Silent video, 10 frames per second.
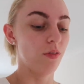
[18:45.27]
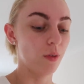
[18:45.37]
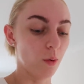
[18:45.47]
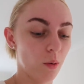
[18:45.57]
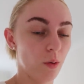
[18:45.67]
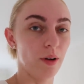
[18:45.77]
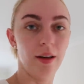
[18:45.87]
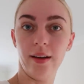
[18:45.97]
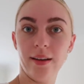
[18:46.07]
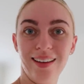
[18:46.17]
for
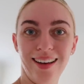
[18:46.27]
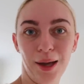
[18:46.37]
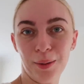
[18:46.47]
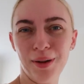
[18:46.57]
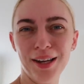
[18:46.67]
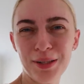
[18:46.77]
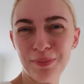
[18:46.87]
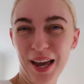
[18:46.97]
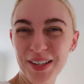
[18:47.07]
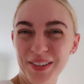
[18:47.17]
how much
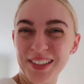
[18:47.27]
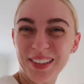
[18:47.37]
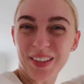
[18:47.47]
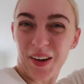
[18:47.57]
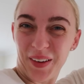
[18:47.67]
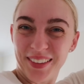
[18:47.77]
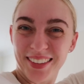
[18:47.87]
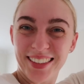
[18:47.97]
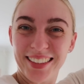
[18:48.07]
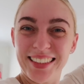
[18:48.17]
batteries
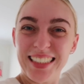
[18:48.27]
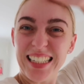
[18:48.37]
cost.